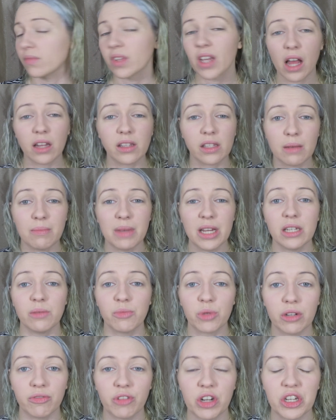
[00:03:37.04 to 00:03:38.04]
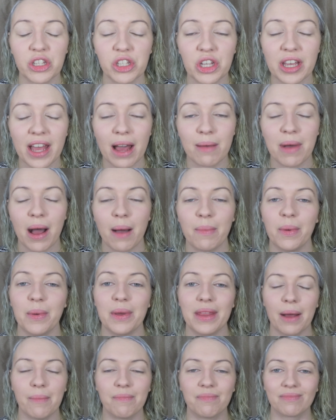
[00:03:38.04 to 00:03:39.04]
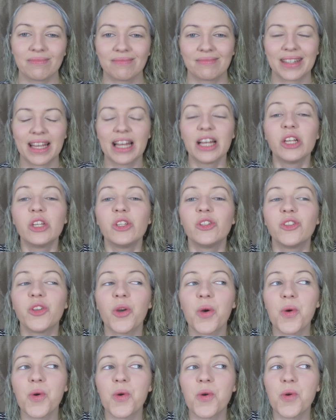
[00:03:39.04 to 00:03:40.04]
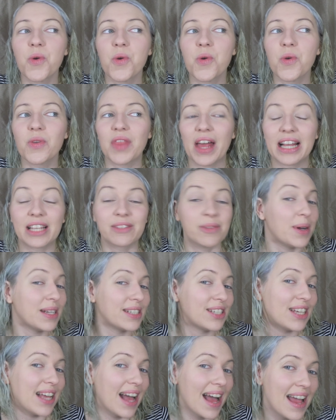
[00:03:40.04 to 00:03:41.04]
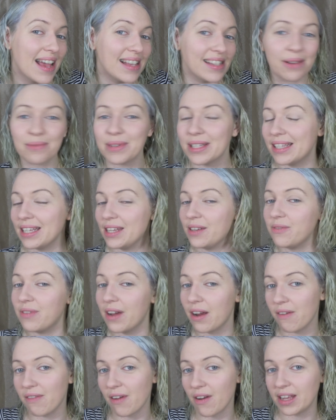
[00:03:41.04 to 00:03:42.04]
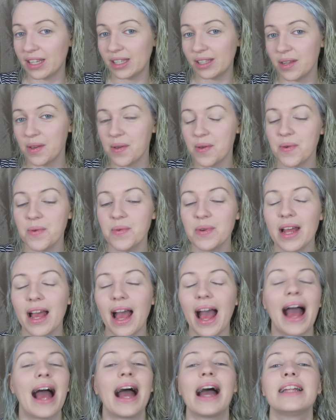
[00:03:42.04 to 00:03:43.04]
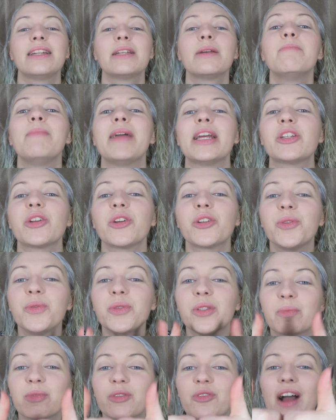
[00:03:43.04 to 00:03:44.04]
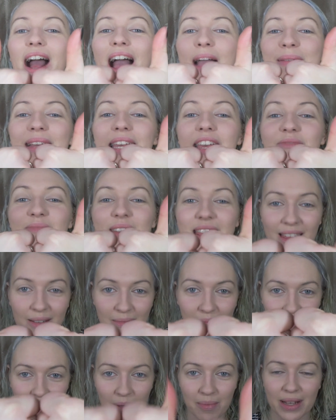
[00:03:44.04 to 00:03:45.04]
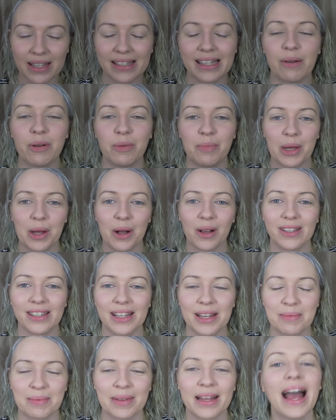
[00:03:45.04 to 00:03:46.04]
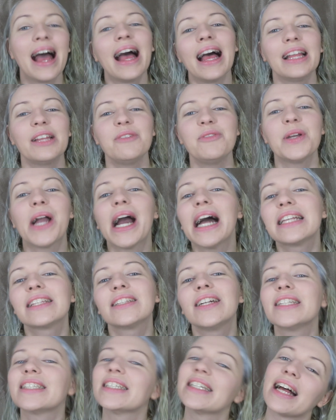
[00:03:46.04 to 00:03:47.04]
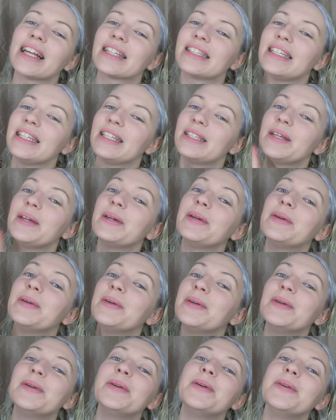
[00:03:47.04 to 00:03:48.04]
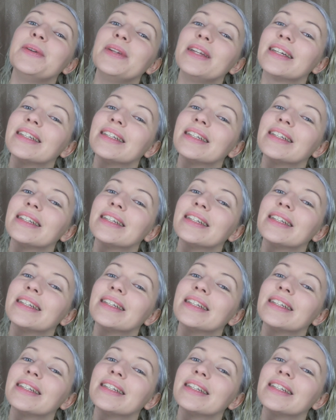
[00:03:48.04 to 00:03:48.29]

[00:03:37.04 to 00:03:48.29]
and say medium coverage so yeah I'm happy with that. So thanks for watching guys and we'll see you very very soon and make sure to subscribe and give me a thumbs up because that would be awesome. I love you guys lots and I'll see you soon.